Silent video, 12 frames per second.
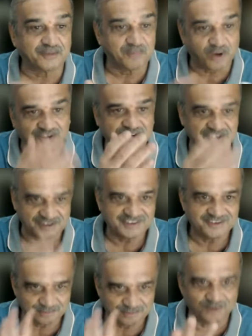a
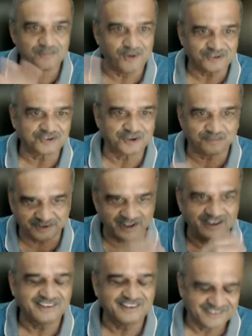full box of
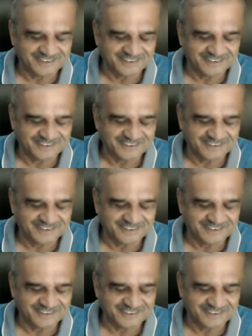10.